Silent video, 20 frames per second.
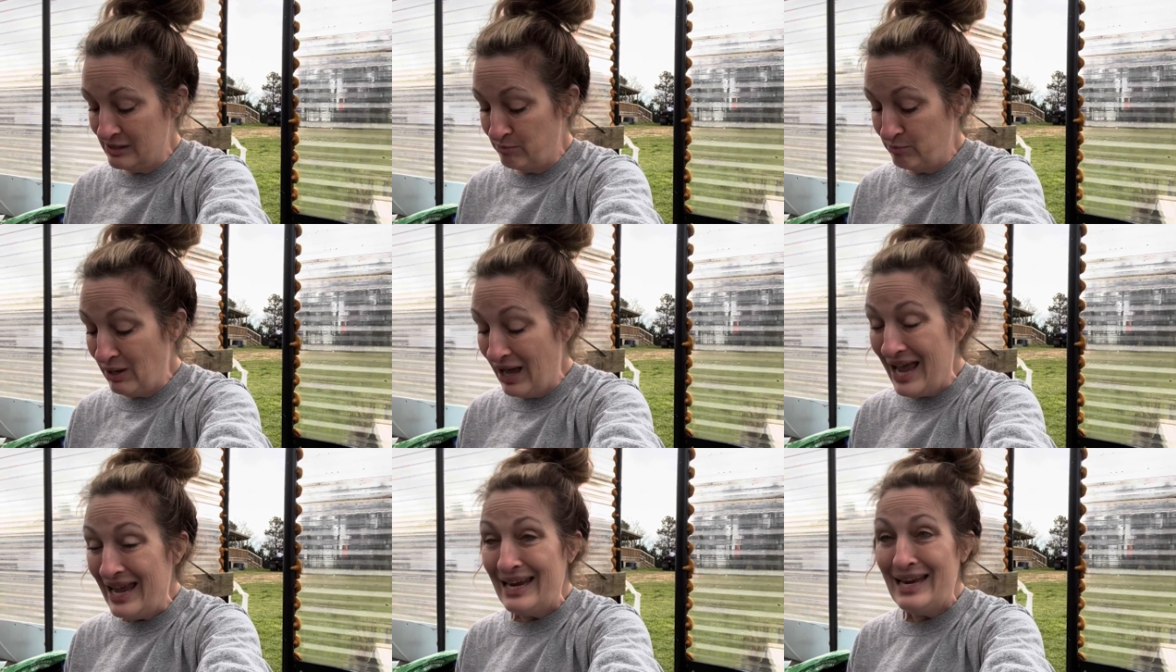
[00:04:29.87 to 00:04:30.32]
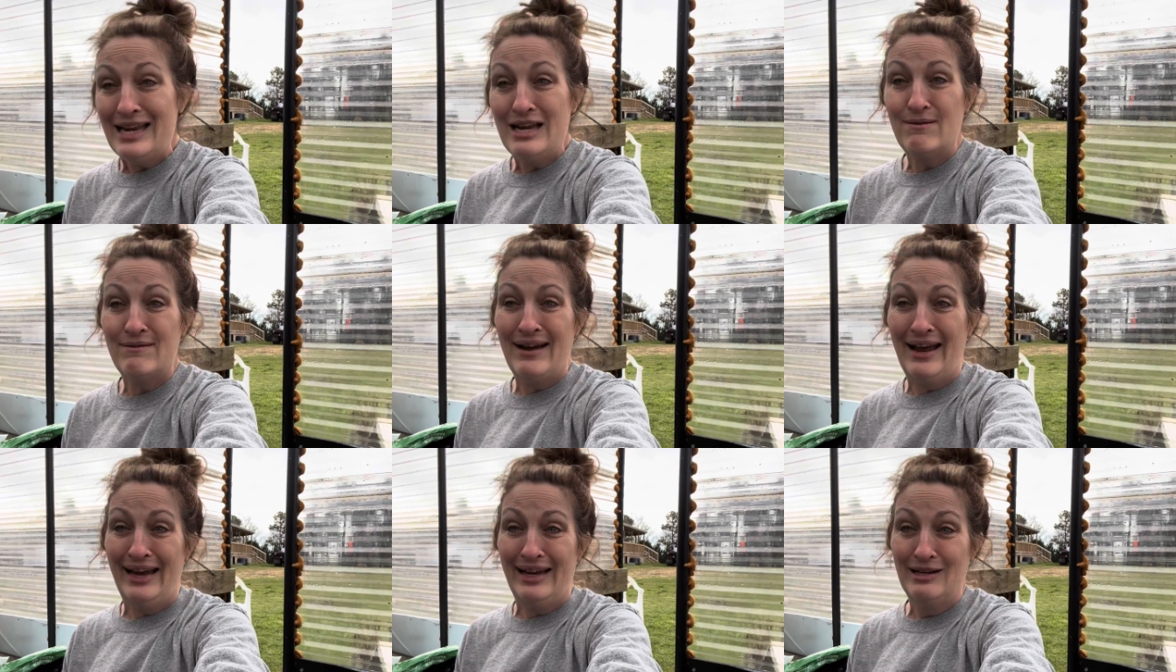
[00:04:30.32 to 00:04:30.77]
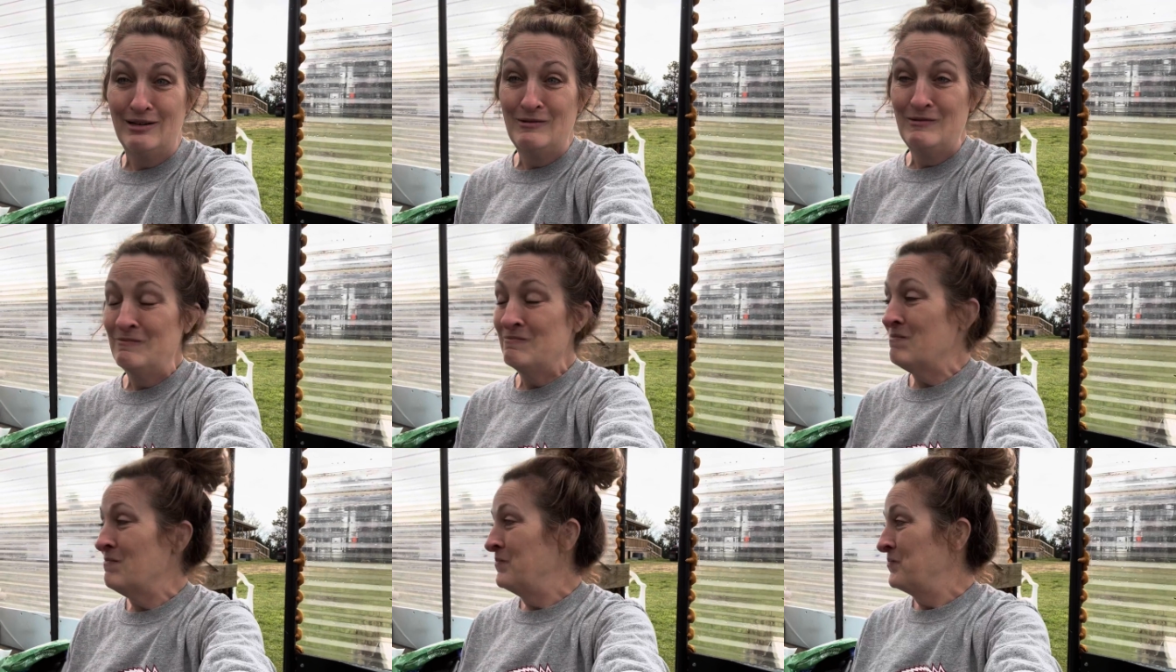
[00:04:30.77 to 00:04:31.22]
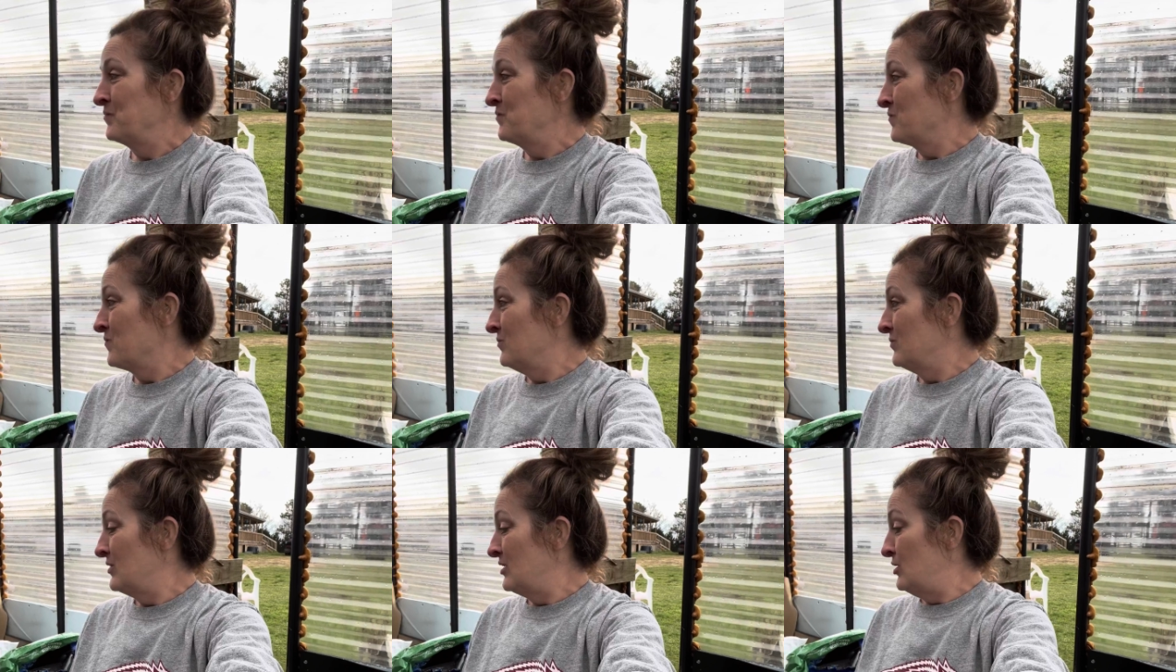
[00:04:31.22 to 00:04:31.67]
But anyway,
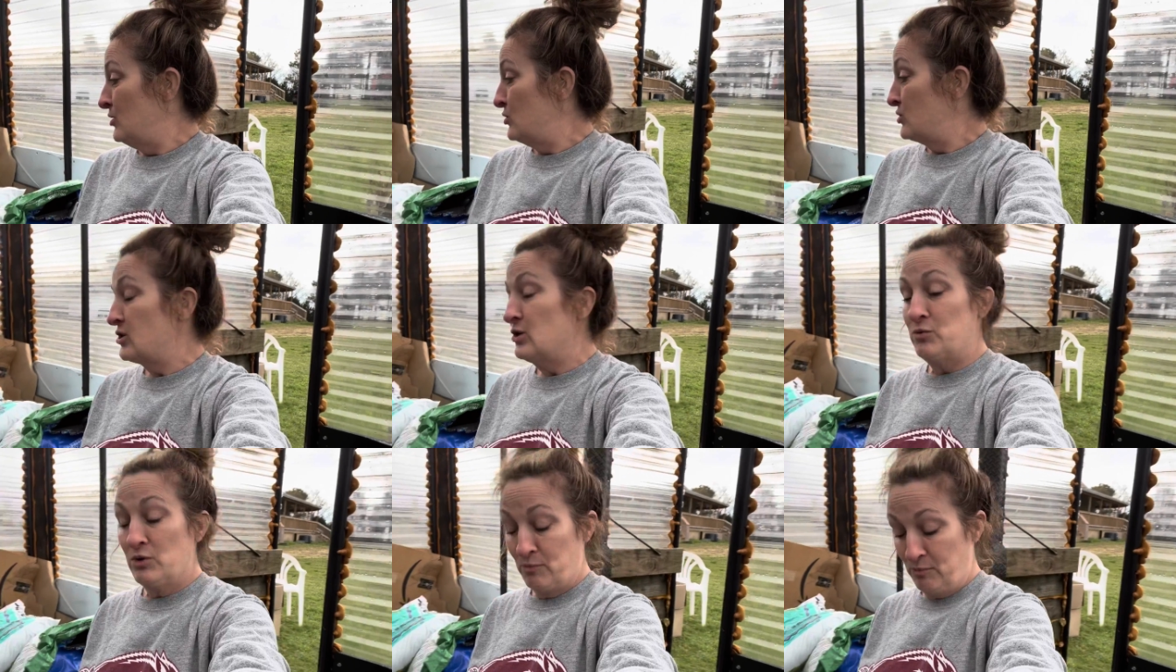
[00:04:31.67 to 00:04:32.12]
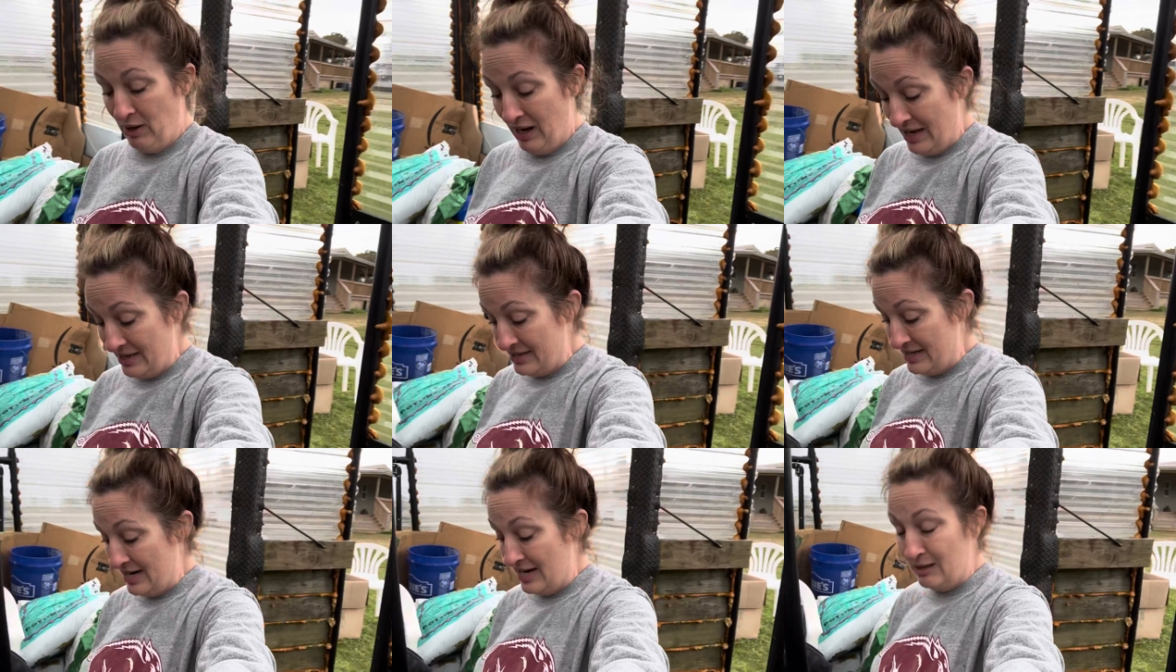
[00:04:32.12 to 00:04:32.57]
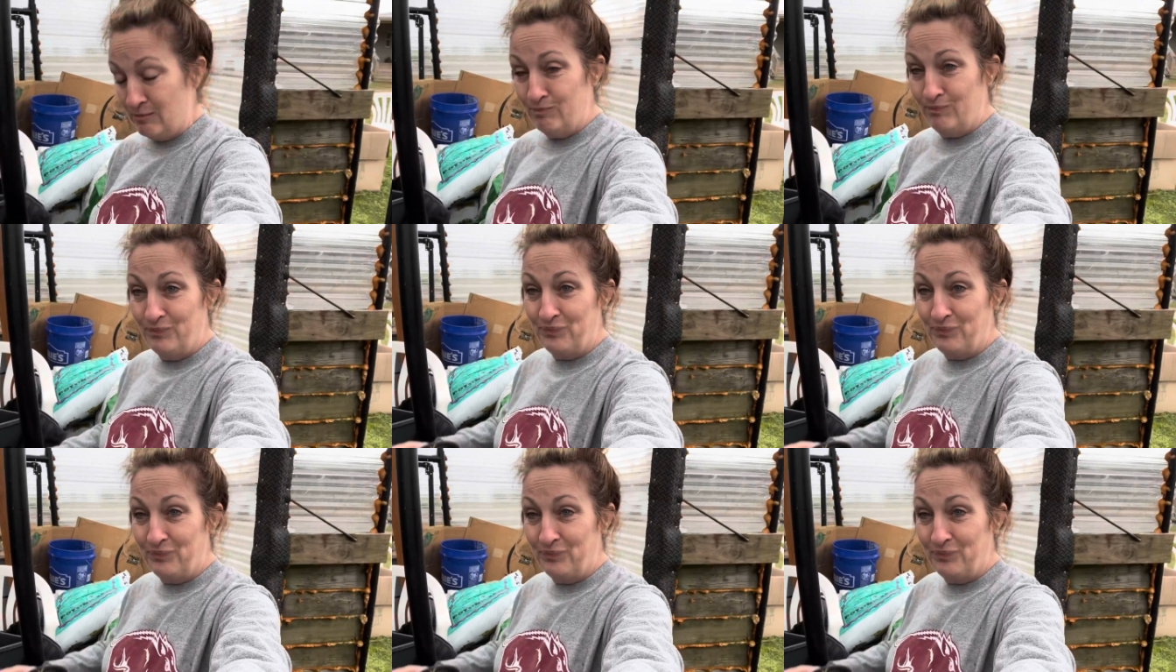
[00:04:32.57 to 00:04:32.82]
so we're potting up